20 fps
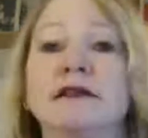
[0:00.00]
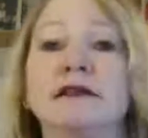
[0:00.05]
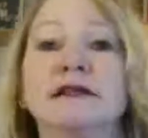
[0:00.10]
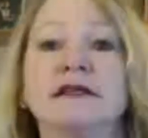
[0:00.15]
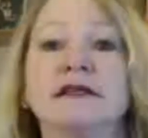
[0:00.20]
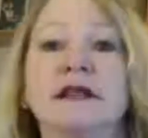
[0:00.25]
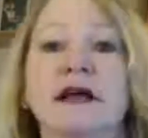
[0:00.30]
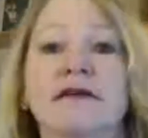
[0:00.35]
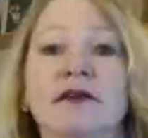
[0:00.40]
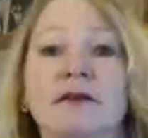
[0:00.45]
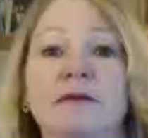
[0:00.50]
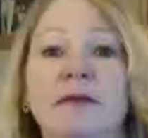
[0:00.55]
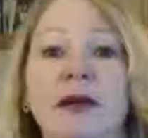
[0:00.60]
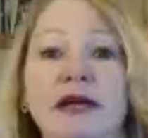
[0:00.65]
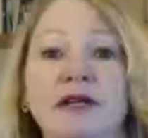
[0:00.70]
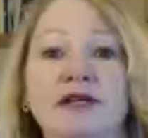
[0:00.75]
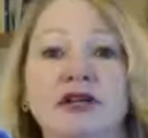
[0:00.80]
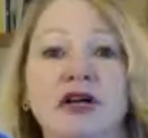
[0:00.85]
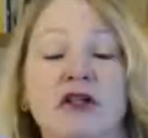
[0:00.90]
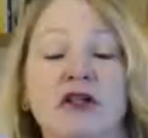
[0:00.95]
this lovely
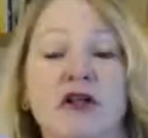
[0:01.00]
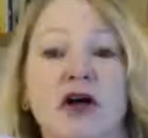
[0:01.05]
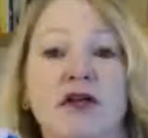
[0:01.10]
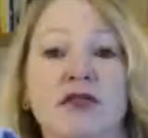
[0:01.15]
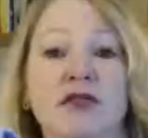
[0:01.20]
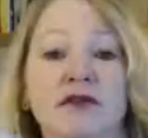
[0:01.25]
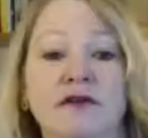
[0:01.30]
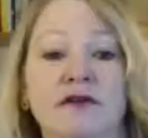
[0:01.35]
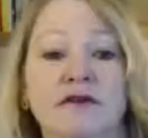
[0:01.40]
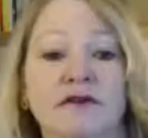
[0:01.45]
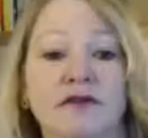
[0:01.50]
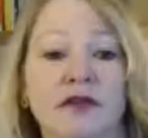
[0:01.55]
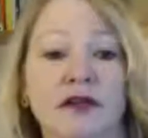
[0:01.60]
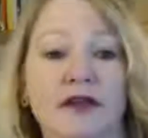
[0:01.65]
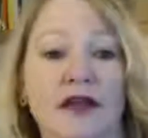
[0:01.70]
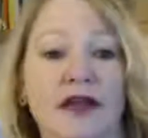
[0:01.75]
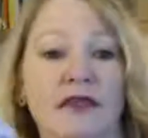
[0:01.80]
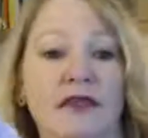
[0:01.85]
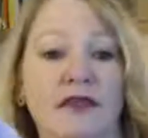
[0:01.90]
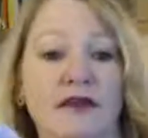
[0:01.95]
magic cloth,
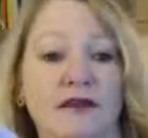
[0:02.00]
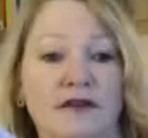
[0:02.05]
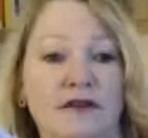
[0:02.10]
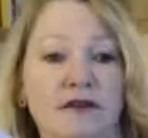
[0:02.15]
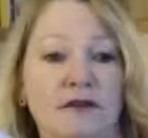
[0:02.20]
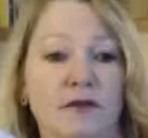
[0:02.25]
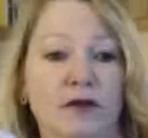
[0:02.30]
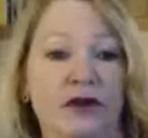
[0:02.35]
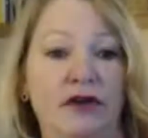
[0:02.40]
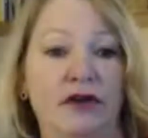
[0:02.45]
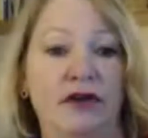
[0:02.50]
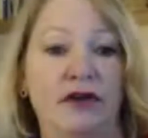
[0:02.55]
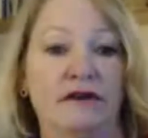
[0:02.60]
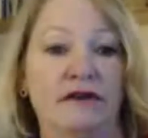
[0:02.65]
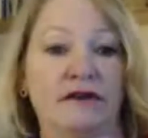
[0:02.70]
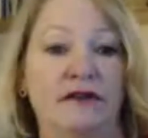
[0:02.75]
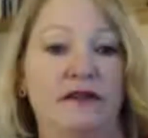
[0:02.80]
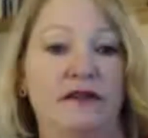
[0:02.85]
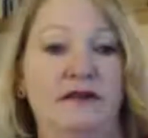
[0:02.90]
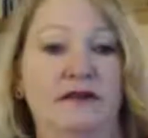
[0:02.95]
and this is where you're going to
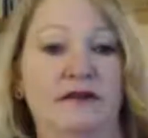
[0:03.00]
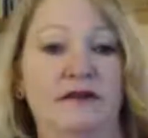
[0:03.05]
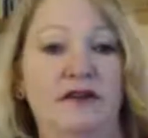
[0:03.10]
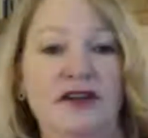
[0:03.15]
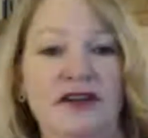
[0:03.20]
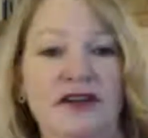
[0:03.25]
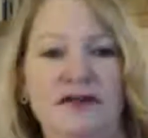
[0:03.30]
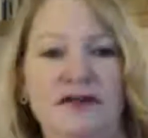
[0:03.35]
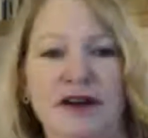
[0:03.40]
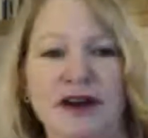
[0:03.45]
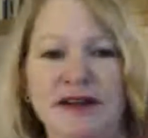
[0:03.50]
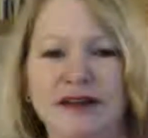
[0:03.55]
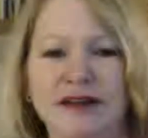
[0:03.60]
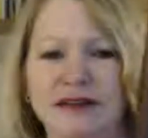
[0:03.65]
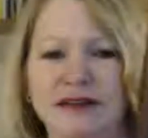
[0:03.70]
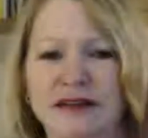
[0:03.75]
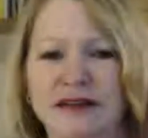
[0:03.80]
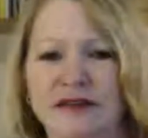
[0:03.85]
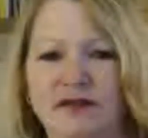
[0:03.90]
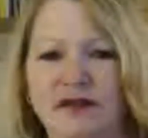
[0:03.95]
see the difference. You can already
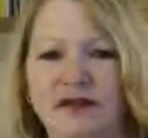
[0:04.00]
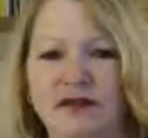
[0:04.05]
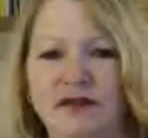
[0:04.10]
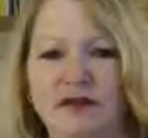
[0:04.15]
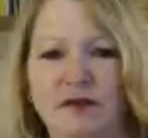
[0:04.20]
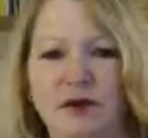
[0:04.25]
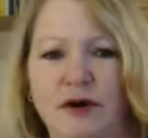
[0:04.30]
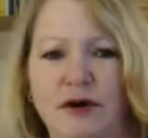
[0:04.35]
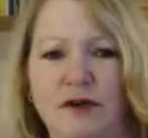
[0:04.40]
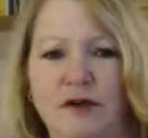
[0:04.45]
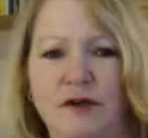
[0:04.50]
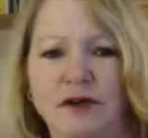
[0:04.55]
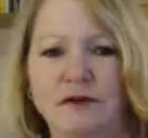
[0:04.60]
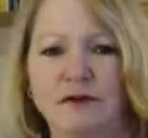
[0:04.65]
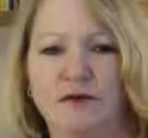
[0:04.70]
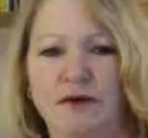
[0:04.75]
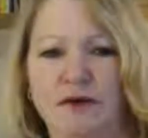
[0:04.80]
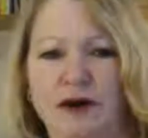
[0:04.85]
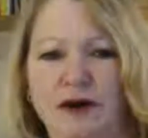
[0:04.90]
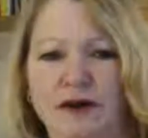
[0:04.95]
see the difference from where it was
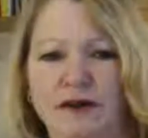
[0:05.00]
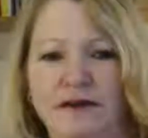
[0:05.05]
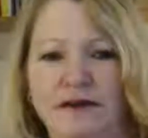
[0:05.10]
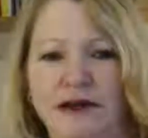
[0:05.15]
before, and it's